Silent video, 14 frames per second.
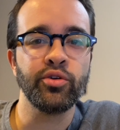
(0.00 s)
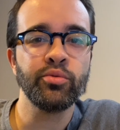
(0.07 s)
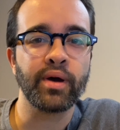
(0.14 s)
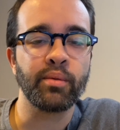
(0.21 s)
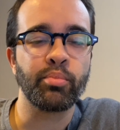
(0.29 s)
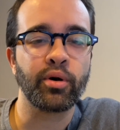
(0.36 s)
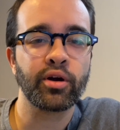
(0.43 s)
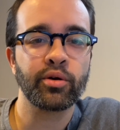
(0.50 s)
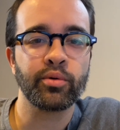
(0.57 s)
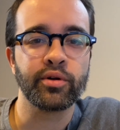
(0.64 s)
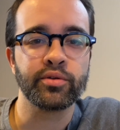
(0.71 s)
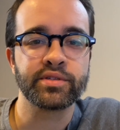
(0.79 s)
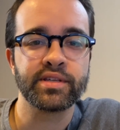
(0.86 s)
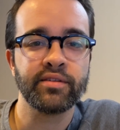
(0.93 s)
my Part
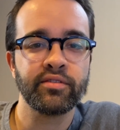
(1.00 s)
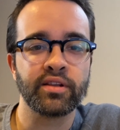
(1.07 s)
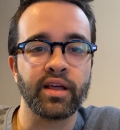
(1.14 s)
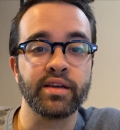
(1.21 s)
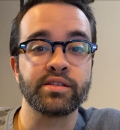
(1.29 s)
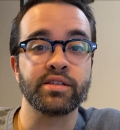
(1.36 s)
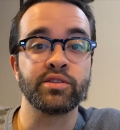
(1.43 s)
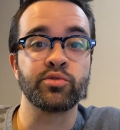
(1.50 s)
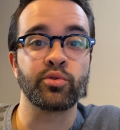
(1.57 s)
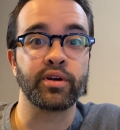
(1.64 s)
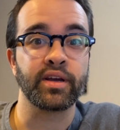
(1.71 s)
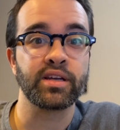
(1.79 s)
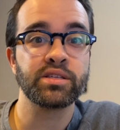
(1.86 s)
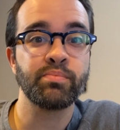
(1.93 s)
107 license or it
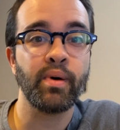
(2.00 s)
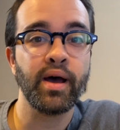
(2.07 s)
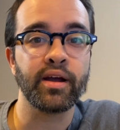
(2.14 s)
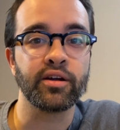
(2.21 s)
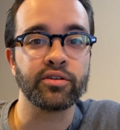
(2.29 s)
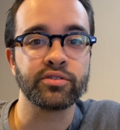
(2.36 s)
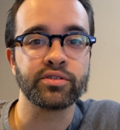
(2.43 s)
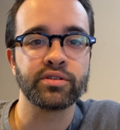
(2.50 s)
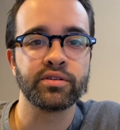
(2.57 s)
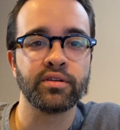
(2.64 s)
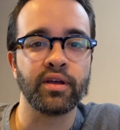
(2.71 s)
expires